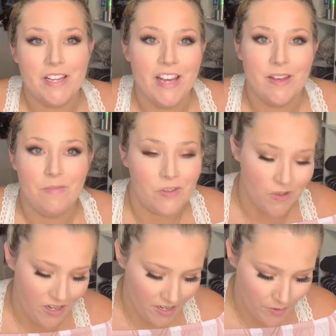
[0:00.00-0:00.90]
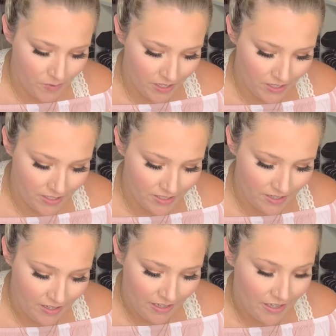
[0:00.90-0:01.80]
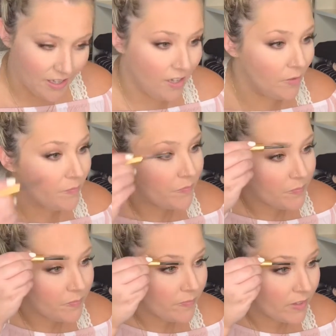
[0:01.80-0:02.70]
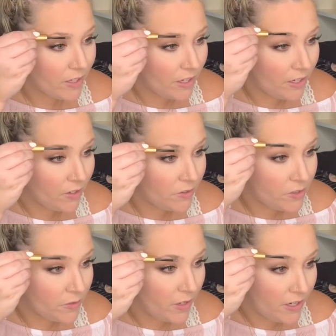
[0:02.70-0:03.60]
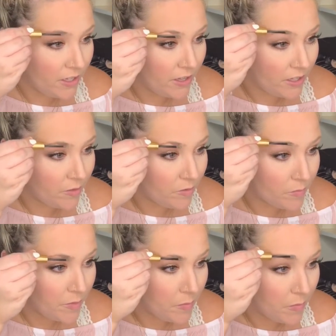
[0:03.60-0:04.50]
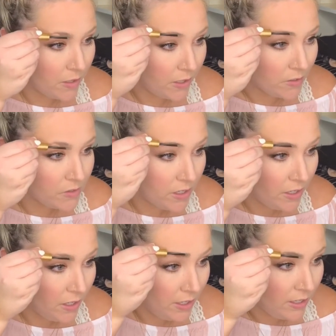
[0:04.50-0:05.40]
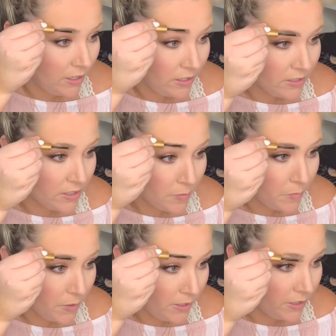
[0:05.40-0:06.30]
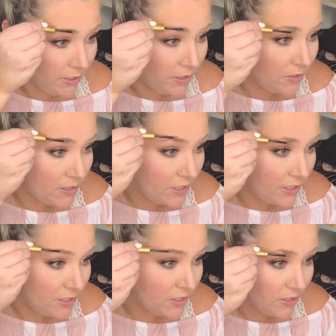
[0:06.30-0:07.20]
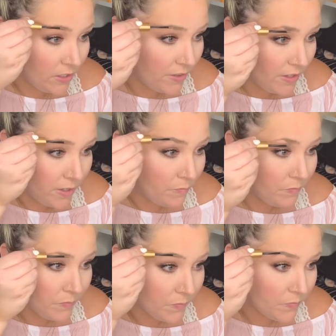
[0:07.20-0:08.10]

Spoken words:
hate me right now because I don't do anything with my brows except put a little tint on them.